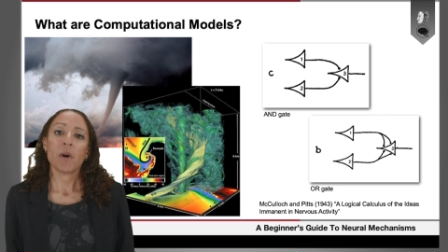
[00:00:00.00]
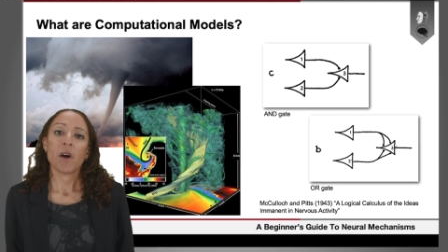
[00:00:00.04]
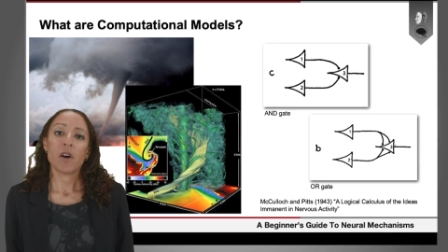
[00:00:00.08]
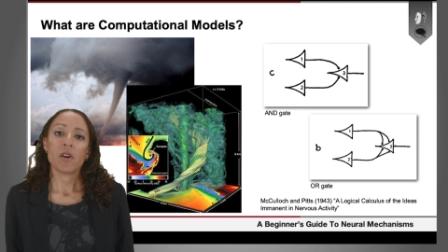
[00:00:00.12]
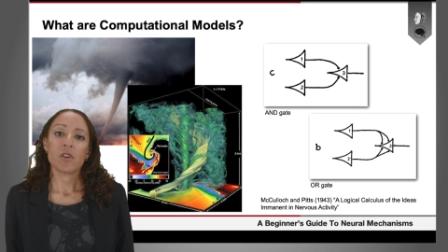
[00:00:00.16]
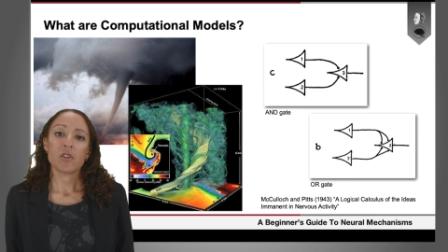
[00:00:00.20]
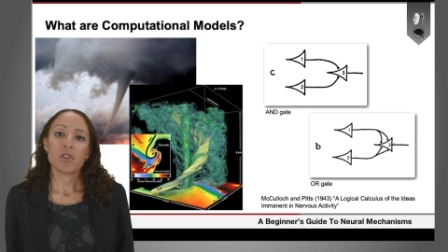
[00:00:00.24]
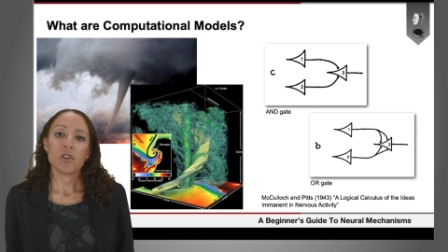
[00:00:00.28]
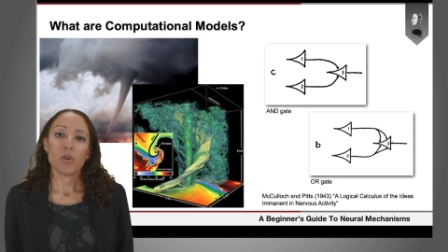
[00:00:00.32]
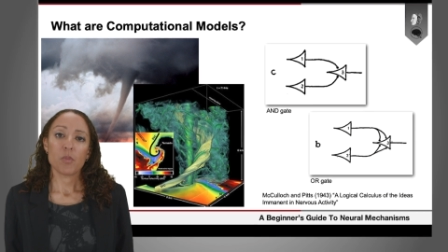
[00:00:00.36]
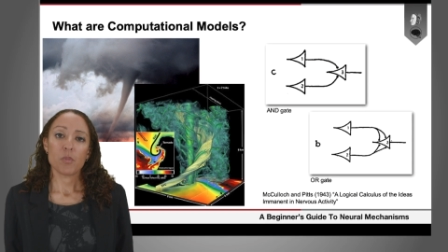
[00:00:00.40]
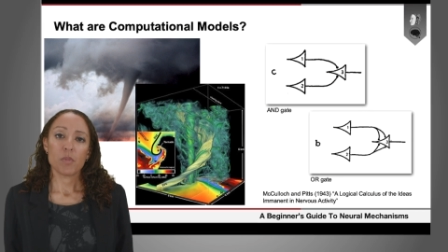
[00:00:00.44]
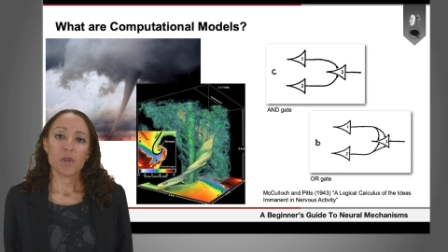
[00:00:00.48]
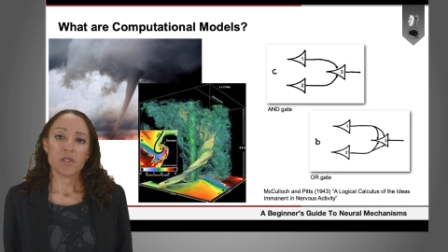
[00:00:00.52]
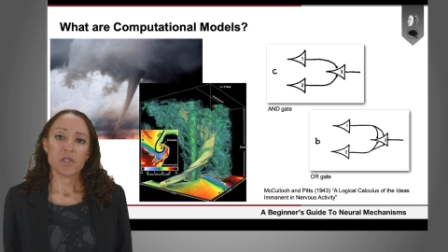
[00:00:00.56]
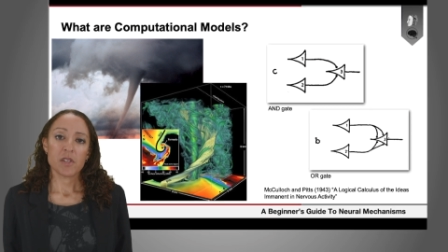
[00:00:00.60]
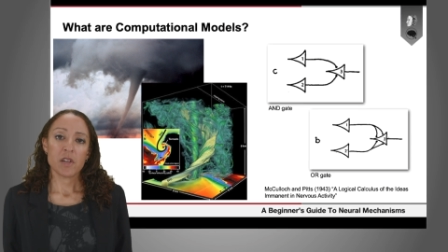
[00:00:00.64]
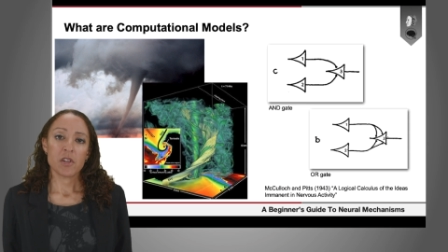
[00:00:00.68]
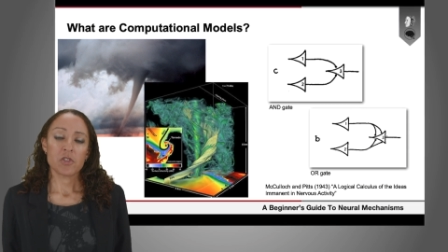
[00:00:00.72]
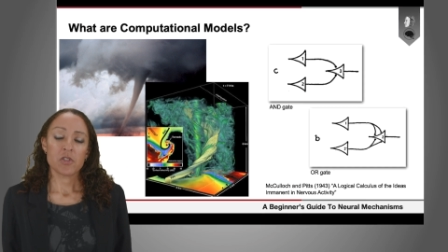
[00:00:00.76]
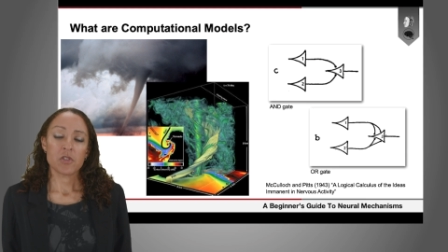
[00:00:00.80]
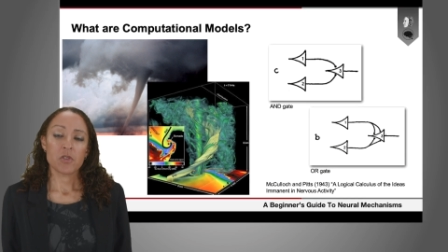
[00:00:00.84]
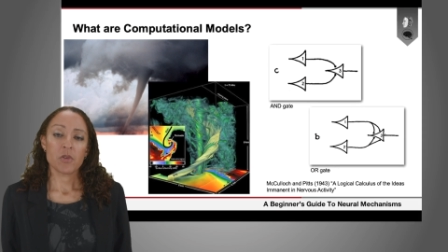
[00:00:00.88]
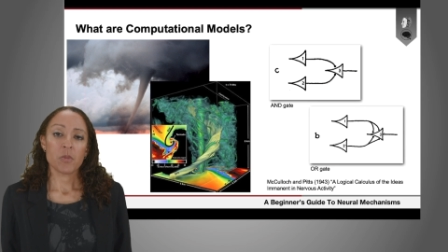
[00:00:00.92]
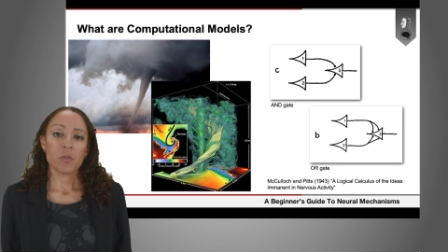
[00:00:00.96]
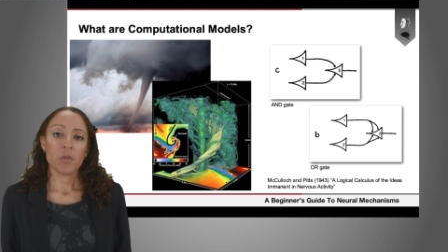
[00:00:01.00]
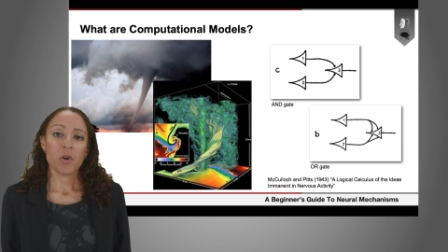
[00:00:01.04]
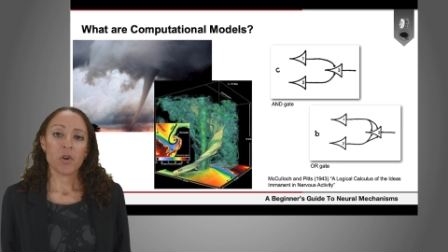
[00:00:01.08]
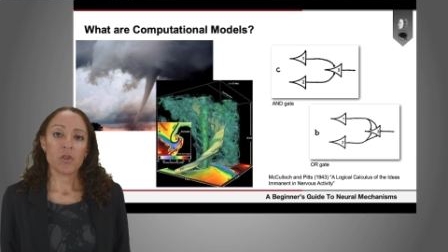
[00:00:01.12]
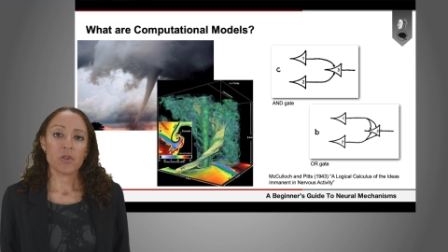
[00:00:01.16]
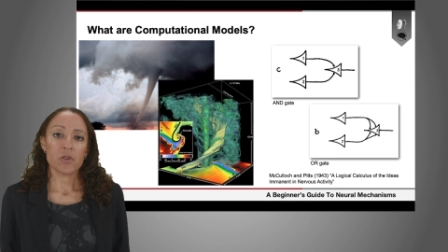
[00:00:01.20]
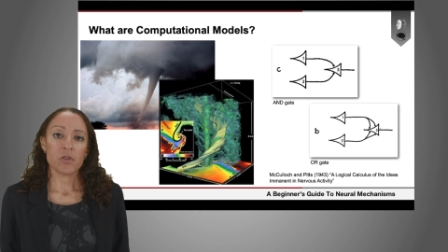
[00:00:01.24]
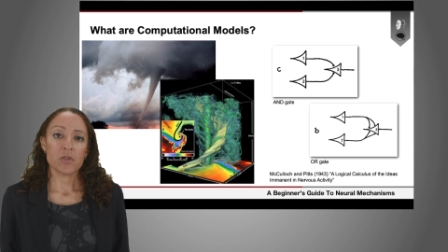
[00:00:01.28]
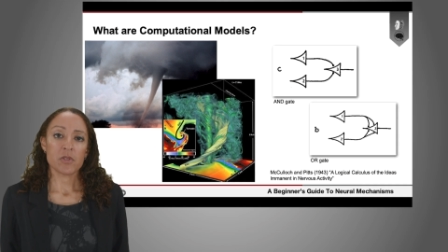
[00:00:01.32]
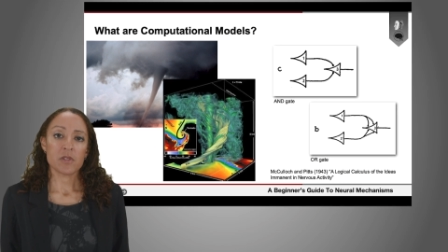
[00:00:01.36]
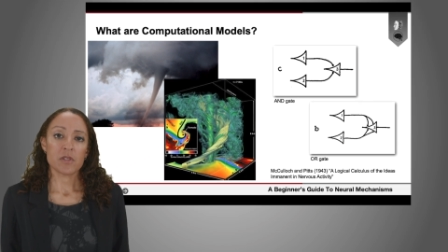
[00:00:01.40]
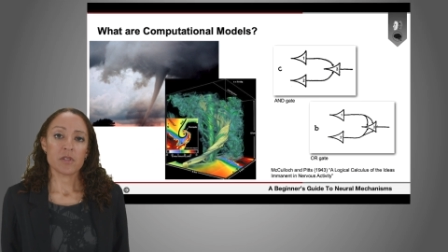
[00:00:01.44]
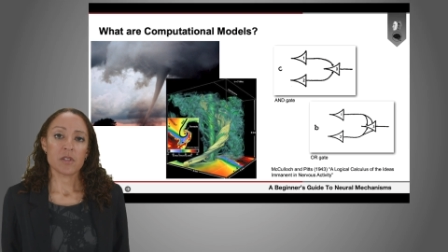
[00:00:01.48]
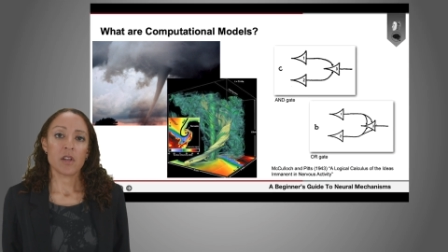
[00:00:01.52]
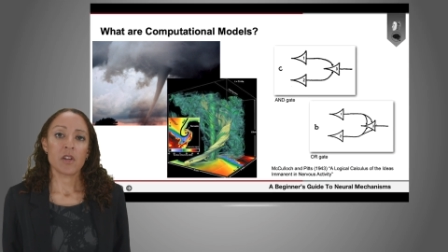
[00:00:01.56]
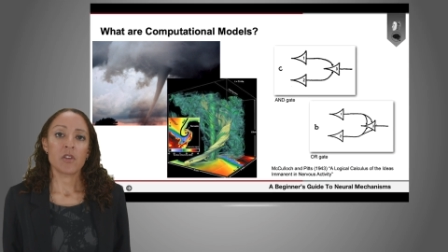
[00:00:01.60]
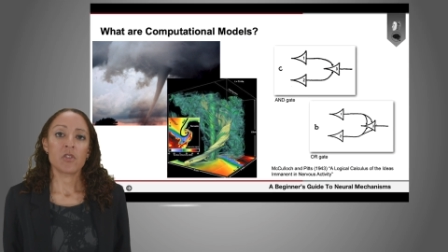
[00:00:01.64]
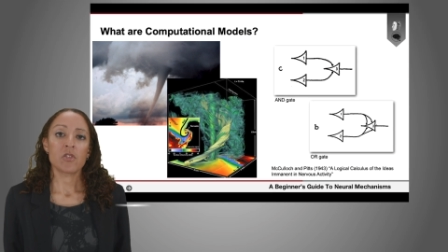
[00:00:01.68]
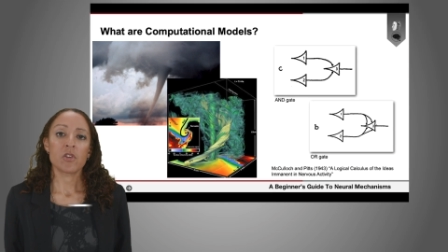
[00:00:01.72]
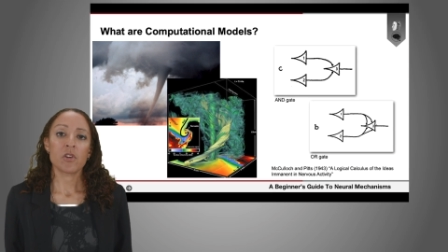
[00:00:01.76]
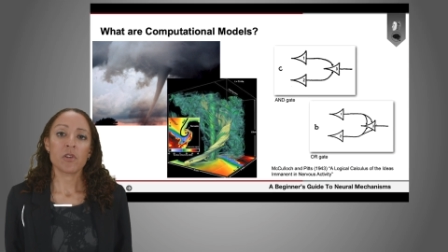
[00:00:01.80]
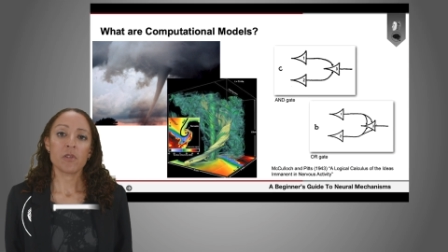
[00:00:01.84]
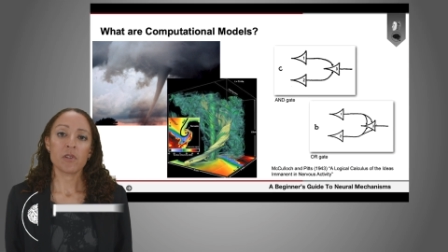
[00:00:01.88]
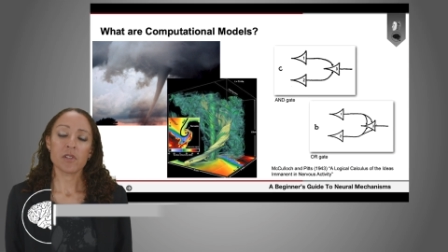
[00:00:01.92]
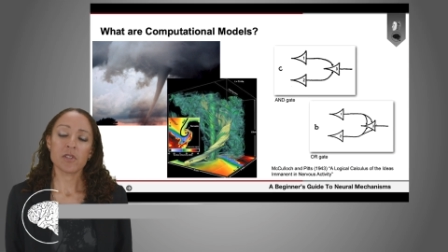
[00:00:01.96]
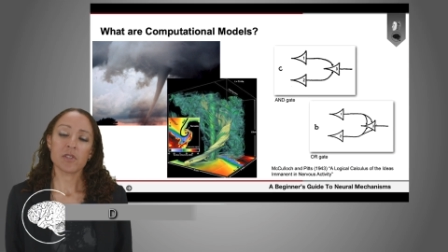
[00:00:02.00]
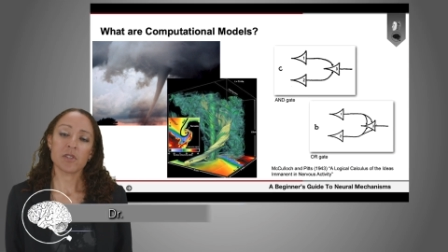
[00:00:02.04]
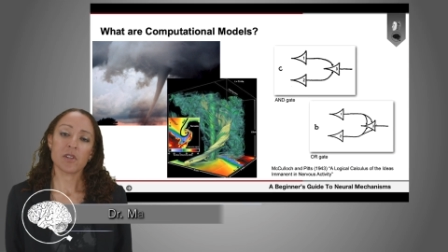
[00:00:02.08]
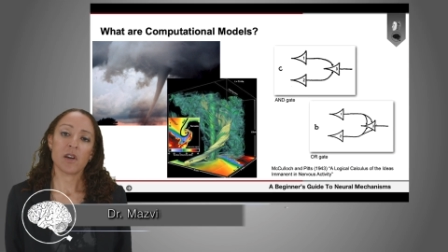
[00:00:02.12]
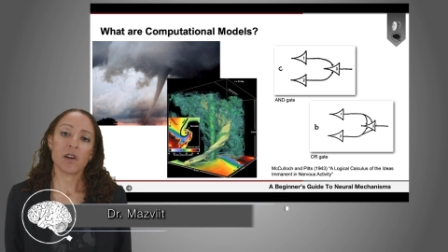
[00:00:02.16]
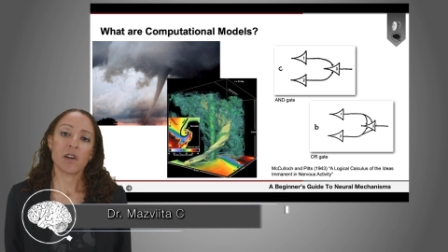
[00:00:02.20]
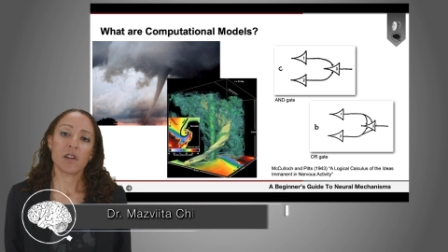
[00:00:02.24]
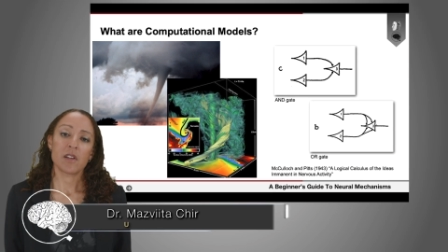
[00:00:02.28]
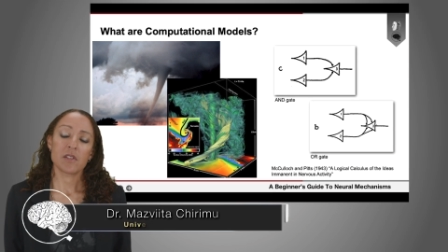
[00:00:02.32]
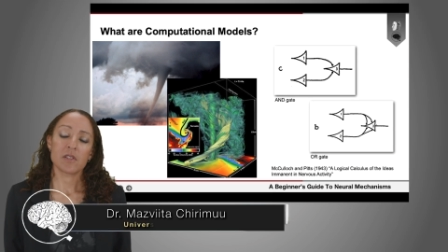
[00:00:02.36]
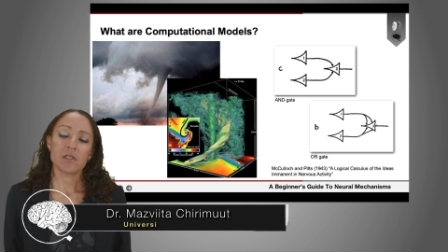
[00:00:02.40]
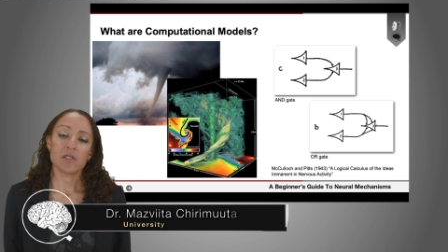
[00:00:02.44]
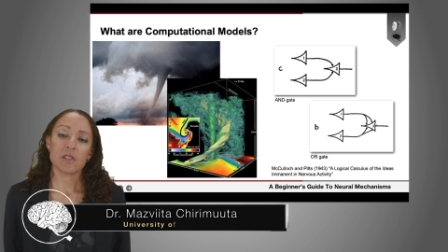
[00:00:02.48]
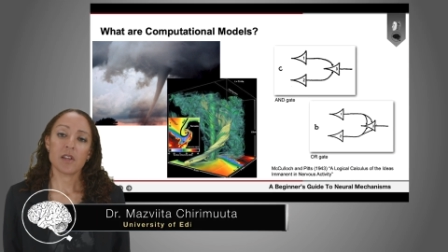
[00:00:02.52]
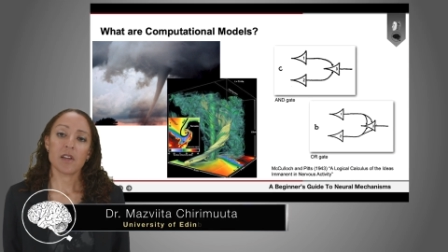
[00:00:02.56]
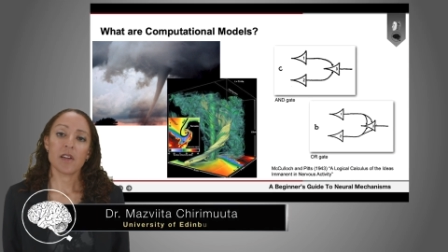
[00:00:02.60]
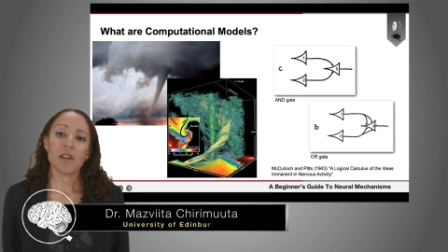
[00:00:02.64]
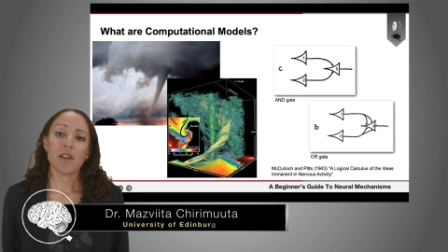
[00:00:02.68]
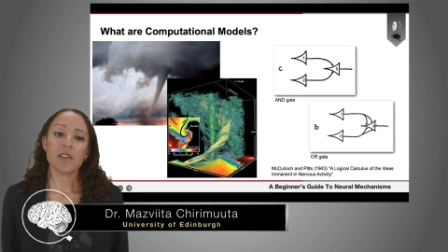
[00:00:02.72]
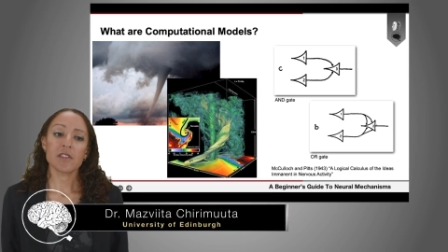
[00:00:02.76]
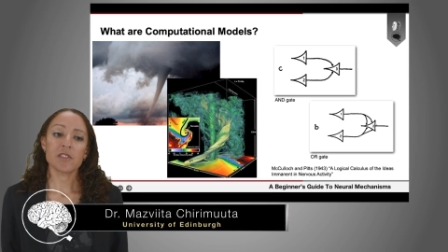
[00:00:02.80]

about computational models in neuroscience